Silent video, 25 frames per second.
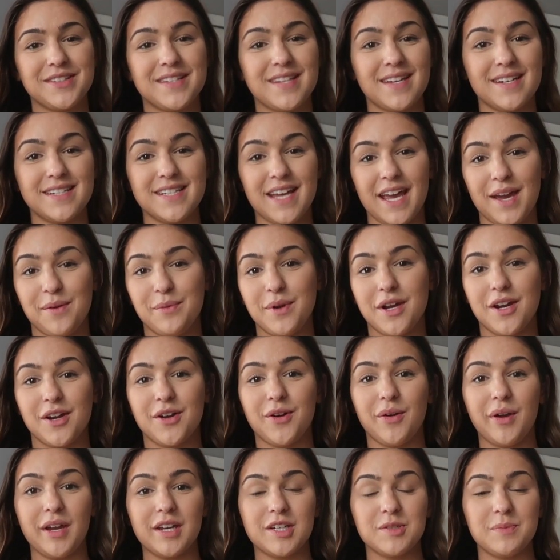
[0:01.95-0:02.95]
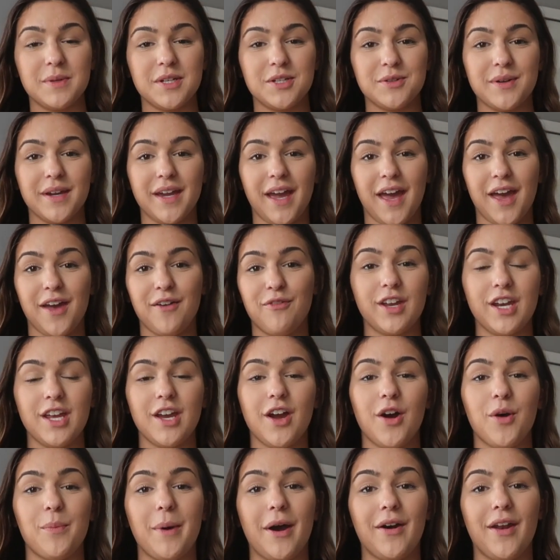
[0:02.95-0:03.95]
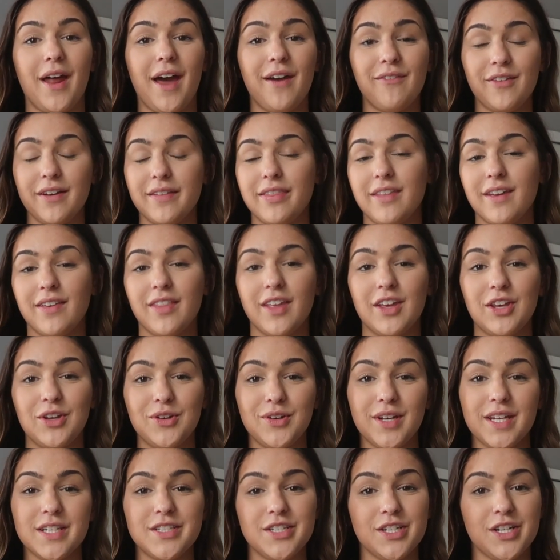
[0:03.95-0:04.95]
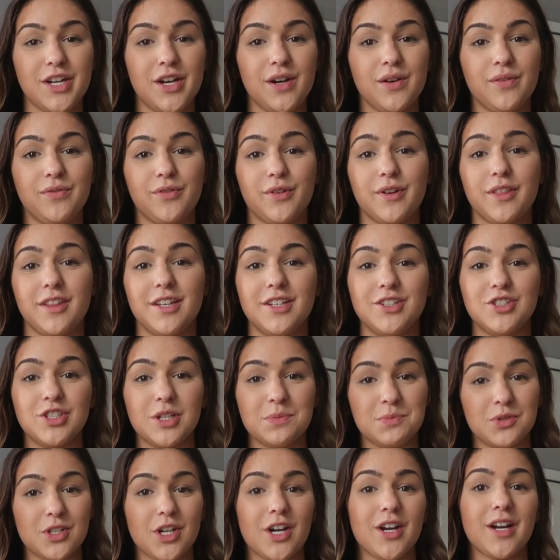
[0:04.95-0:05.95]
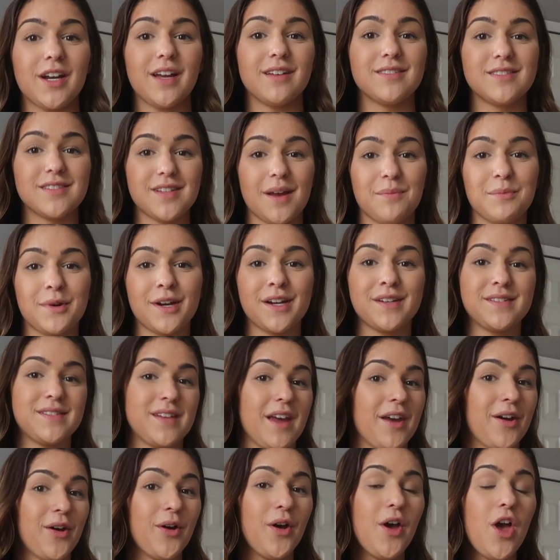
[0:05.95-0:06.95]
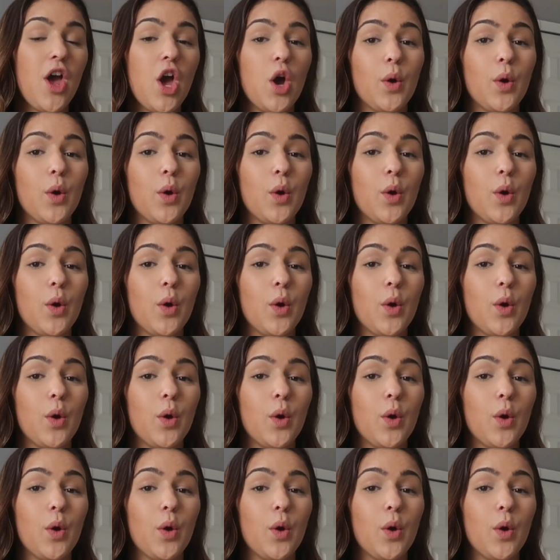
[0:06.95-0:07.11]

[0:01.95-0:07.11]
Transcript: Today we are going to be doing a video about everything that you need to know for the Gymshark summer sale,